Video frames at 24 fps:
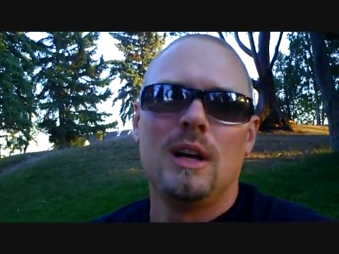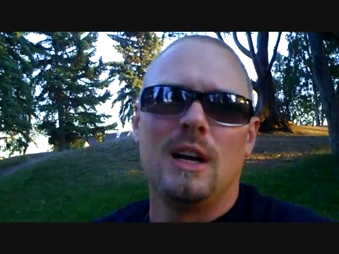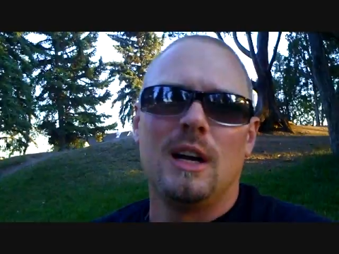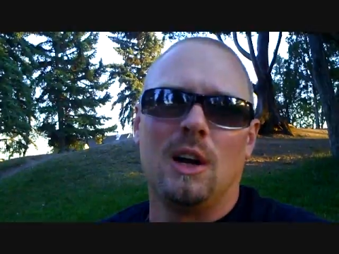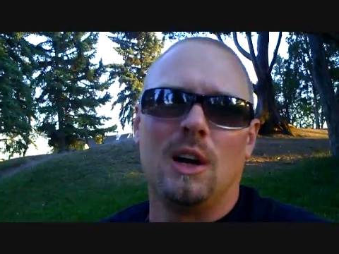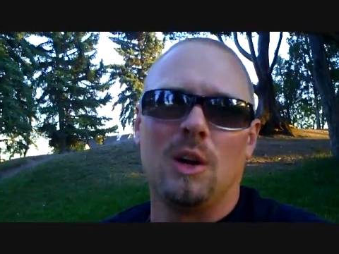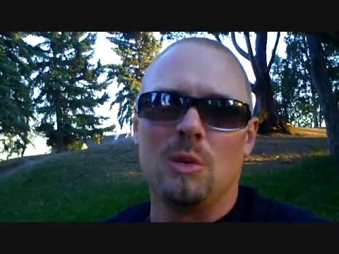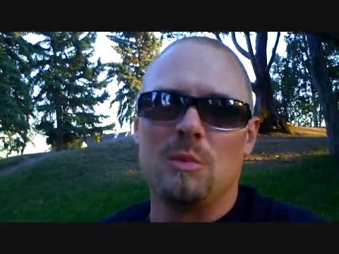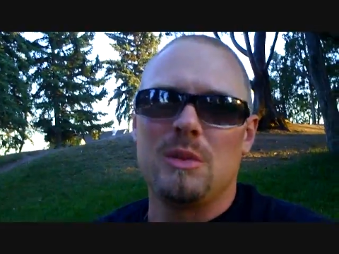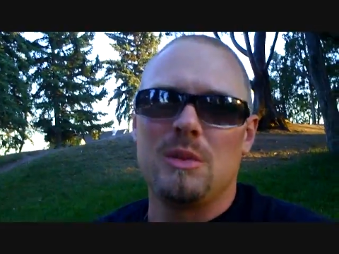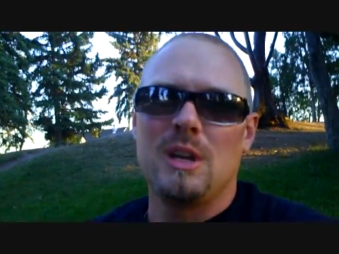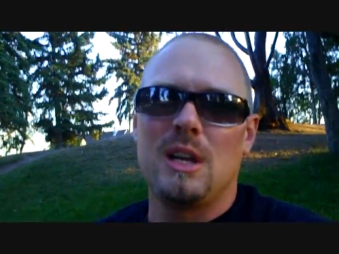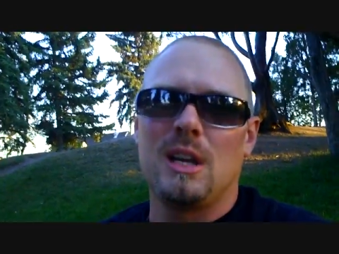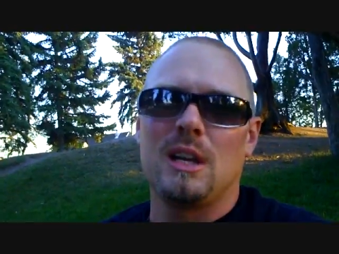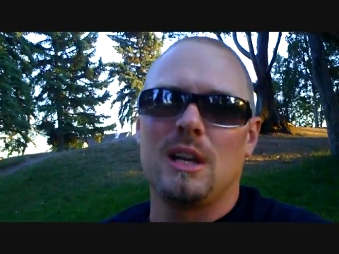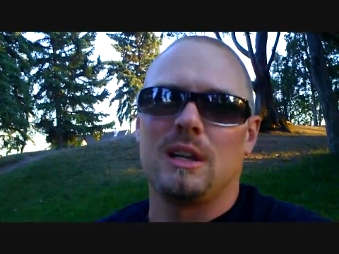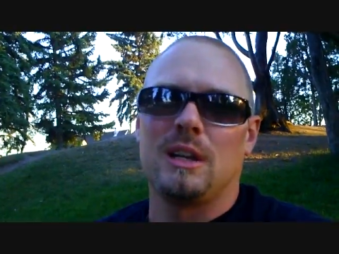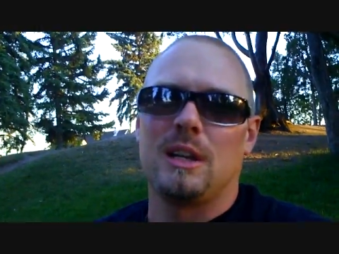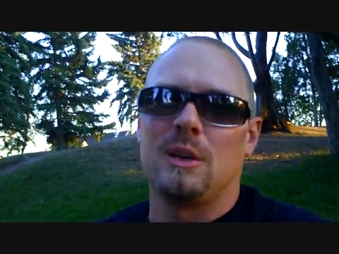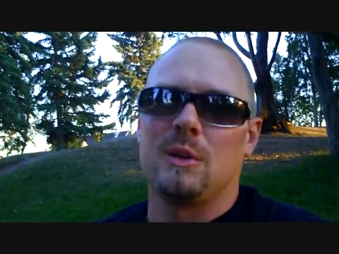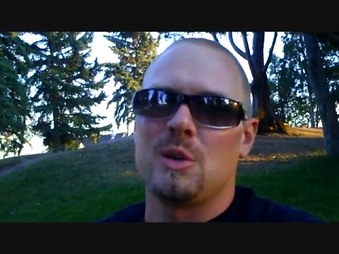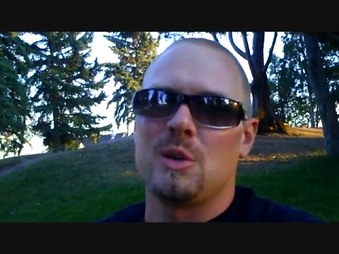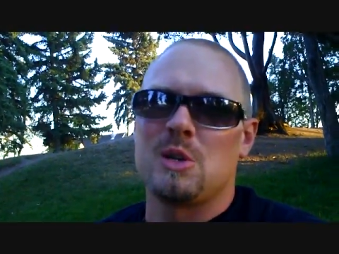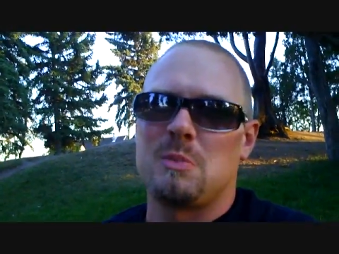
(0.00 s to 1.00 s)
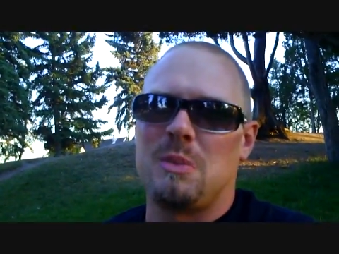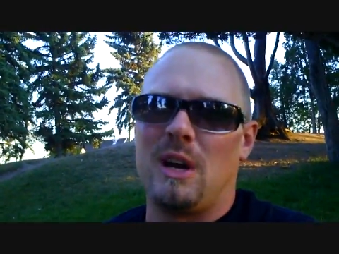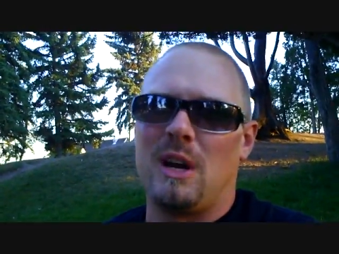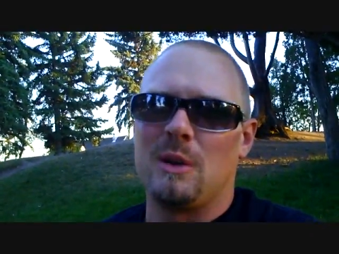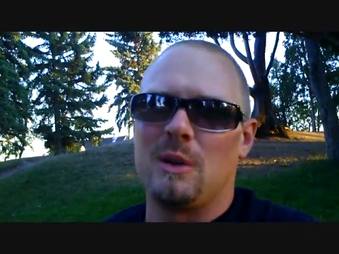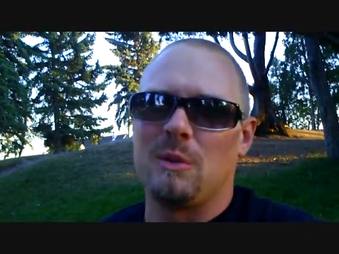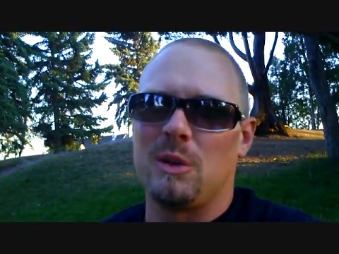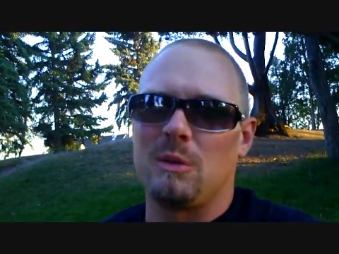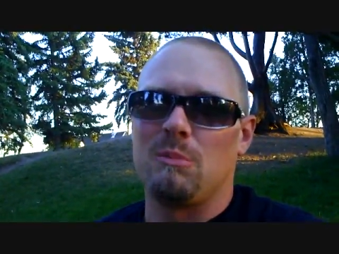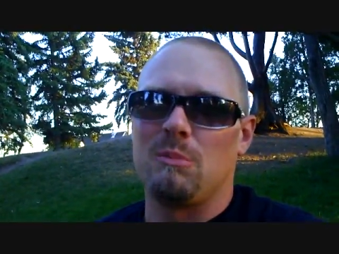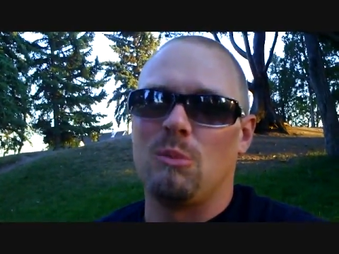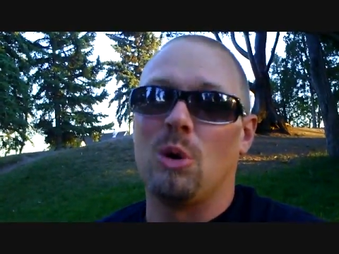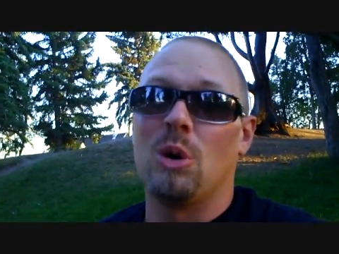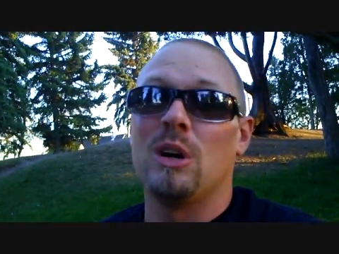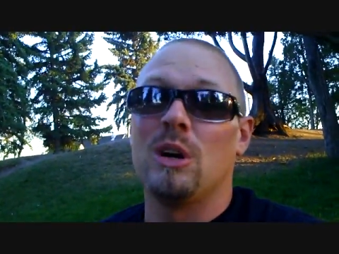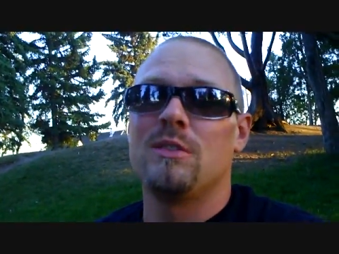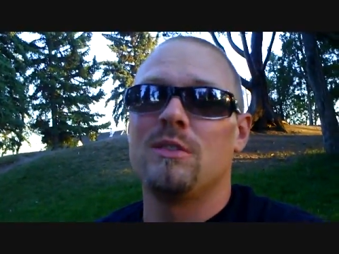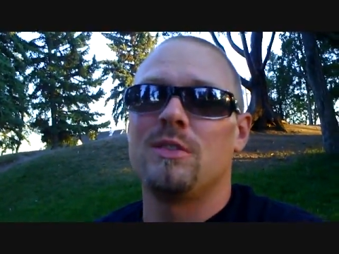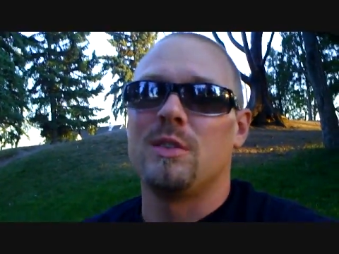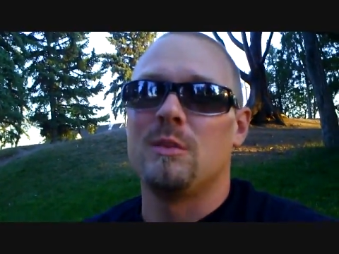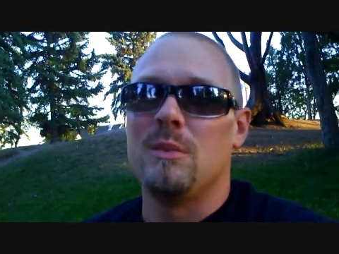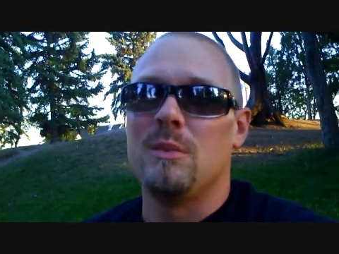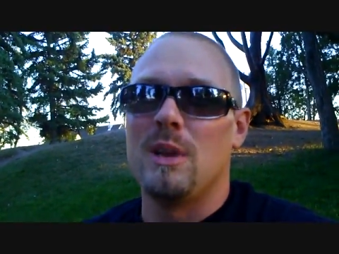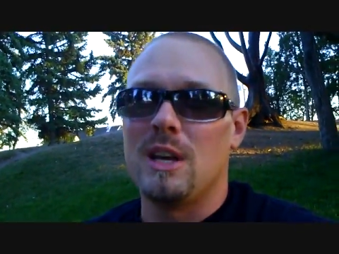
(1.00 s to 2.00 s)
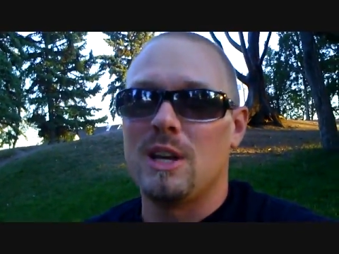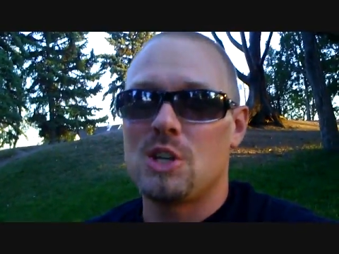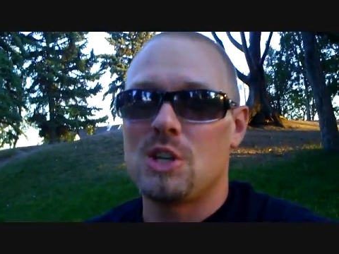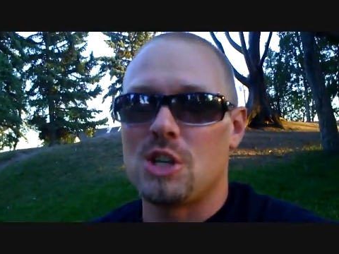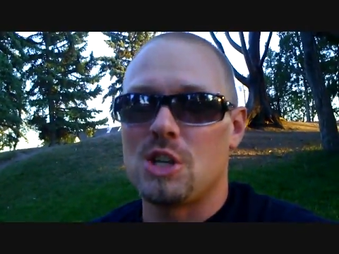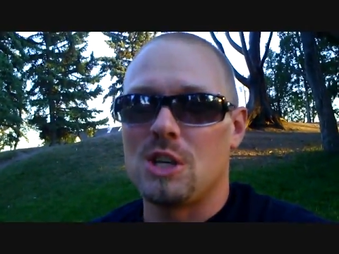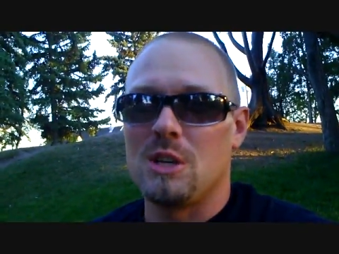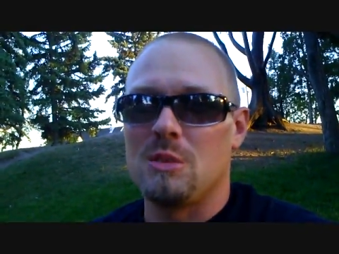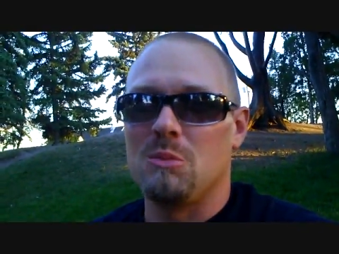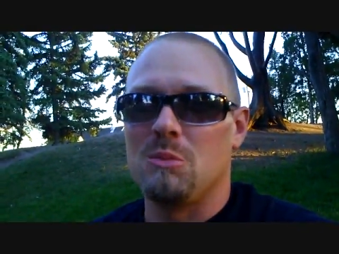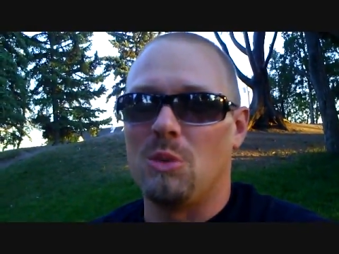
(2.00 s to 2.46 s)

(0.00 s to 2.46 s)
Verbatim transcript: I'll immediately respond with more information,